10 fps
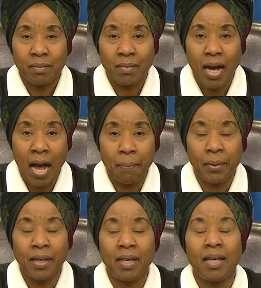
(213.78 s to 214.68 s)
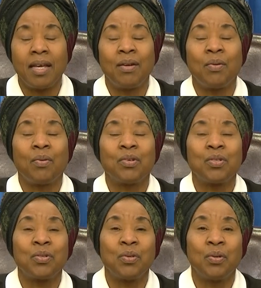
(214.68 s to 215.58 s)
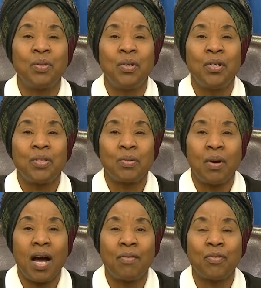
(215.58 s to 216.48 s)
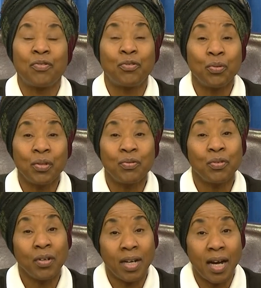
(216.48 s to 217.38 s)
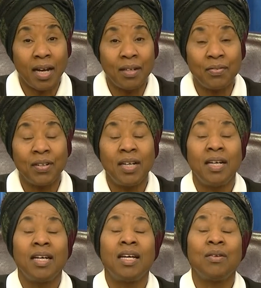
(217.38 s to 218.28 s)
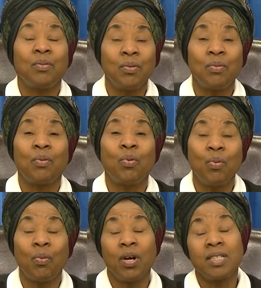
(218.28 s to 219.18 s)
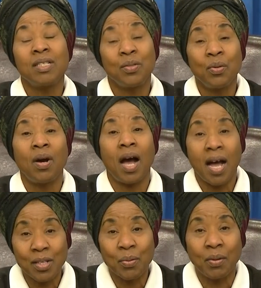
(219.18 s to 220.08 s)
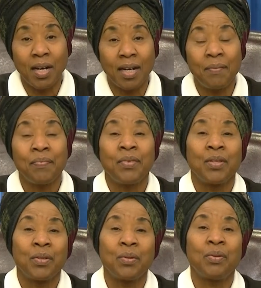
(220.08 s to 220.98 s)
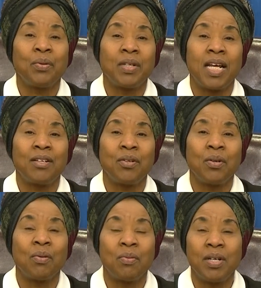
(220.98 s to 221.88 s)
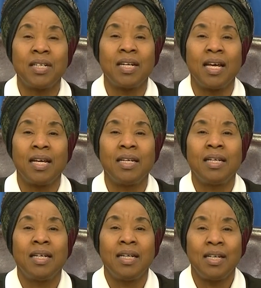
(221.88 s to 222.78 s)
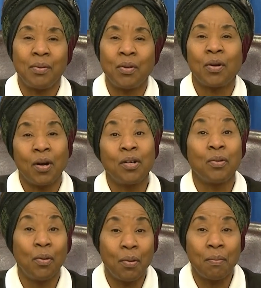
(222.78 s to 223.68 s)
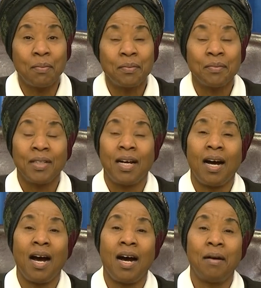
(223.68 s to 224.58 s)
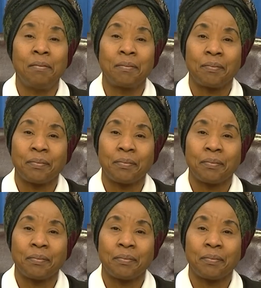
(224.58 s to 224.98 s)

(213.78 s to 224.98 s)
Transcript: happy and who wants you to have a fruitful life and who, who wants you as well to know that, you know, one day he will call you home. Um,